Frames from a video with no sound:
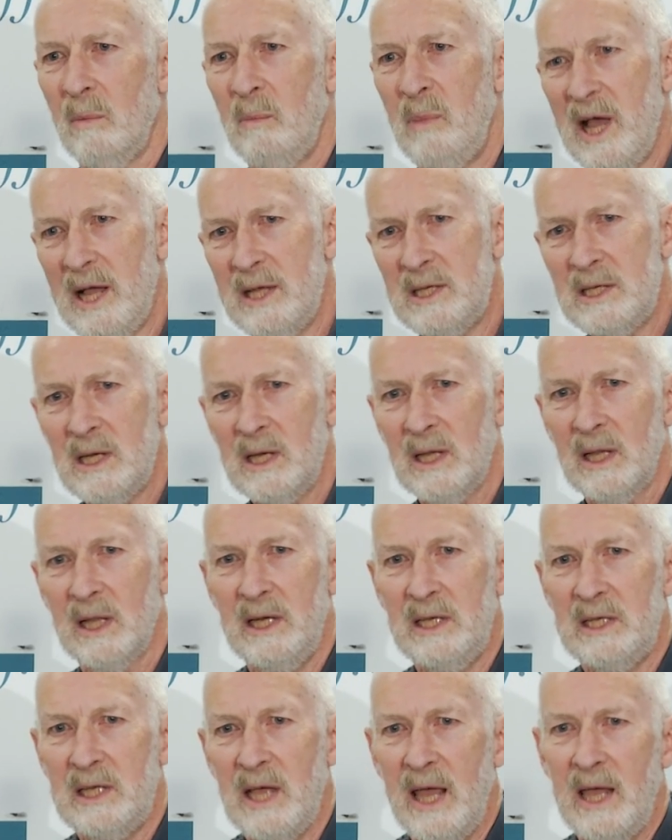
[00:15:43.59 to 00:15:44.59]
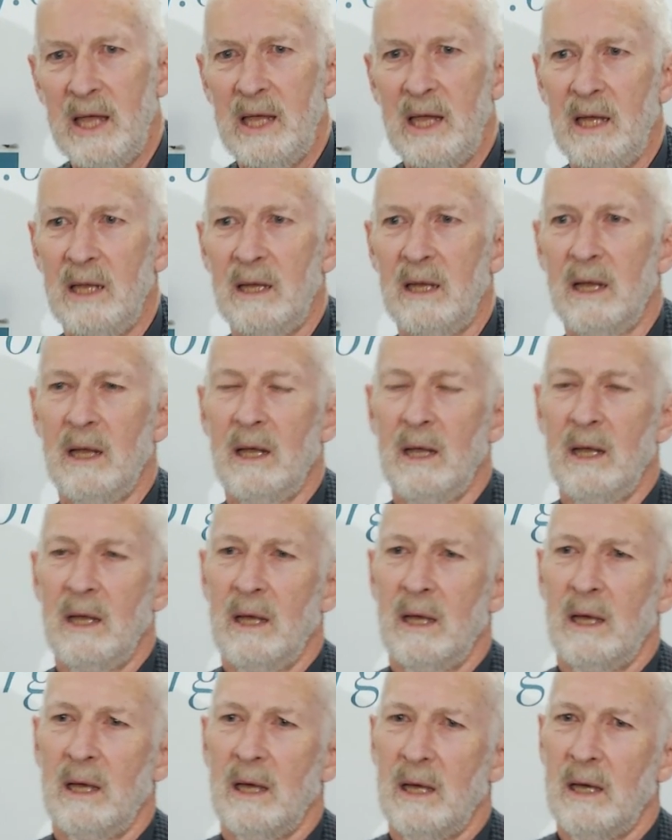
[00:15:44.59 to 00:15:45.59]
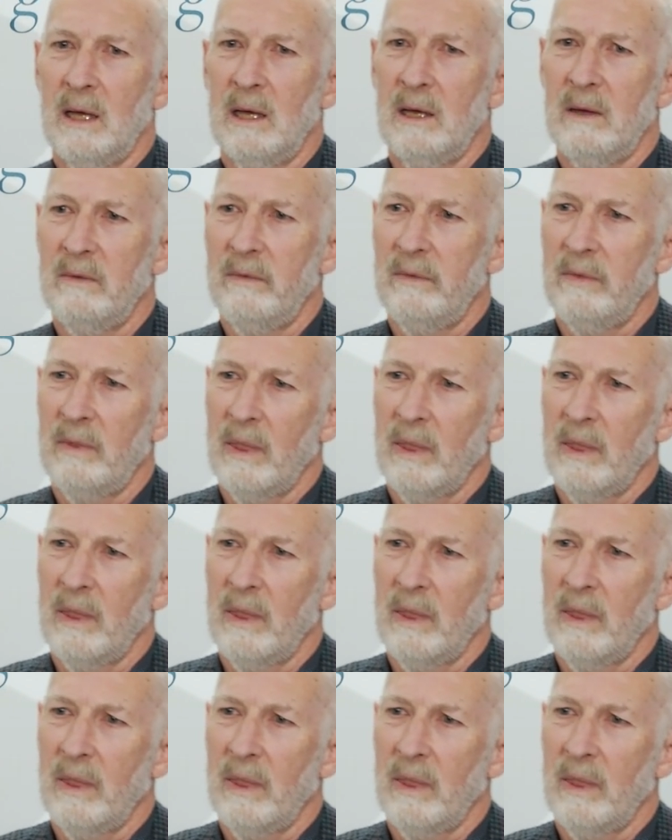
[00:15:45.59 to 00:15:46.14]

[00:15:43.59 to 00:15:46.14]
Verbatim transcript: basically taking uh,